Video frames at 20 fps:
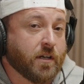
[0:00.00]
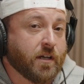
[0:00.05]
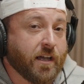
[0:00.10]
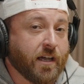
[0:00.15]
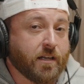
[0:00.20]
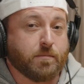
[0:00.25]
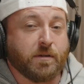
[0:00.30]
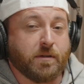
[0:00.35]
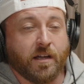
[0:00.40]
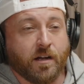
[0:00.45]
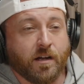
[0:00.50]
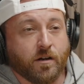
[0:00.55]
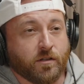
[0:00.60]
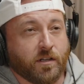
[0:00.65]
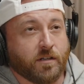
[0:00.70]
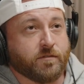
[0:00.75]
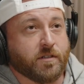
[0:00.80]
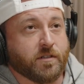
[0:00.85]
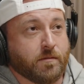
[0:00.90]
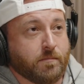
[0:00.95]
Had to be
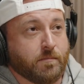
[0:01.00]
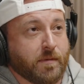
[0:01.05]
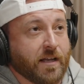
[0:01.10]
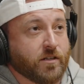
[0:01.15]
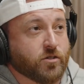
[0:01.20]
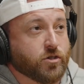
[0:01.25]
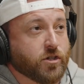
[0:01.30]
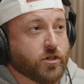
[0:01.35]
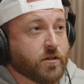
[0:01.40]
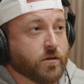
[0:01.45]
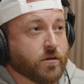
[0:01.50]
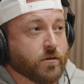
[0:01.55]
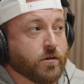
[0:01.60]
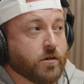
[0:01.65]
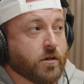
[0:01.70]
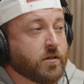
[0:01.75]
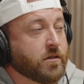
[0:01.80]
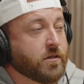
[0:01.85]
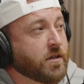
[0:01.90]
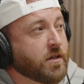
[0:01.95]
airlifted to Mass
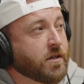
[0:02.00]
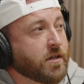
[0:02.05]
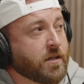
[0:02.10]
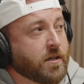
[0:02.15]
General.